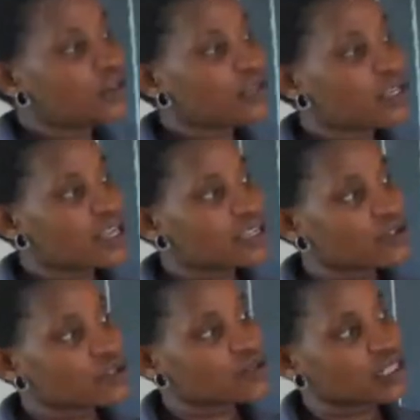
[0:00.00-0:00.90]
looking at
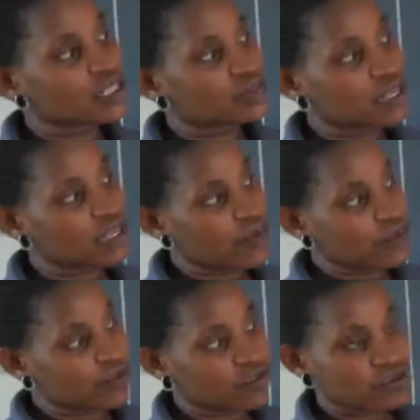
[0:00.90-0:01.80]
those ones made up
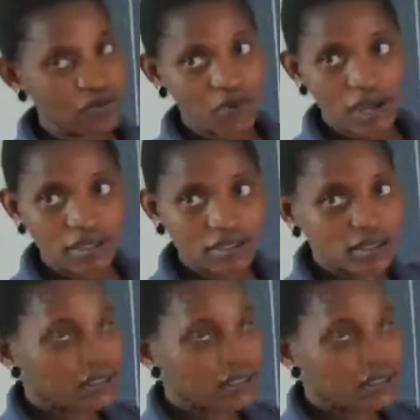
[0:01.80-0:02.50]
of three words,